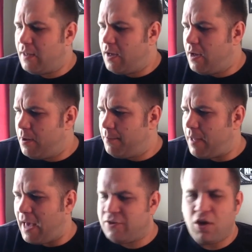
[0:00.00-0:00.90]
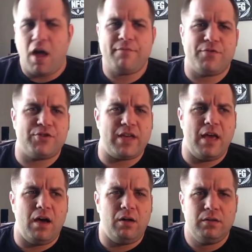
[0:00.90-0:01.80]
Um, I saw it for
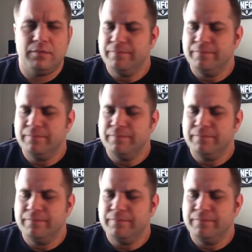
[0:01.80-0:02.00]
sale